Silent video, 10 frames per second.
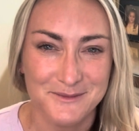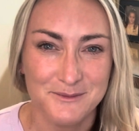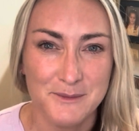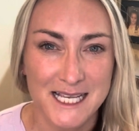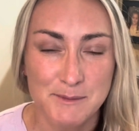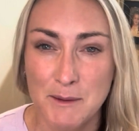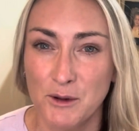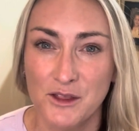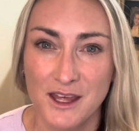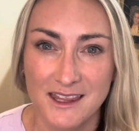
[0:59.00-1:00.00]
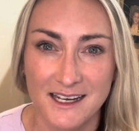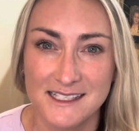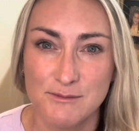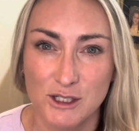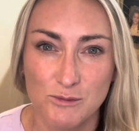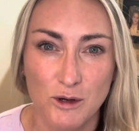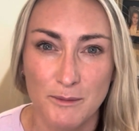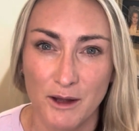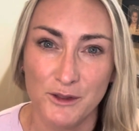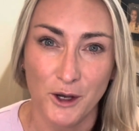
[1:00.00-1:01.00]
makes people think that it's much more
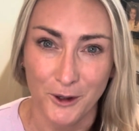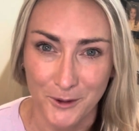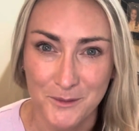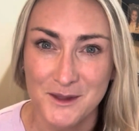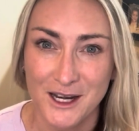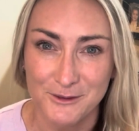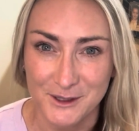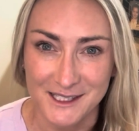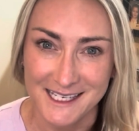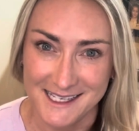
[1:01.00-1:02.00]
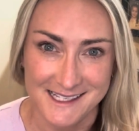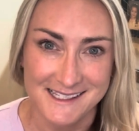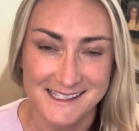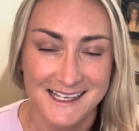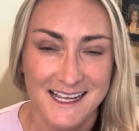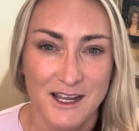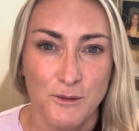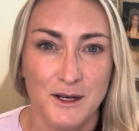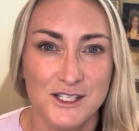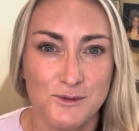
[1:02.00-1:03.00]
about the home than it really is,
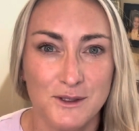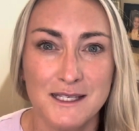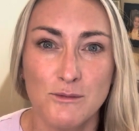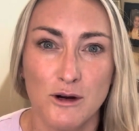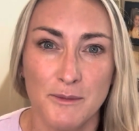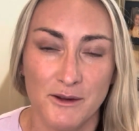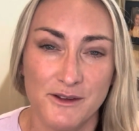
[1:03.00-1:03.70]
when it's really more about the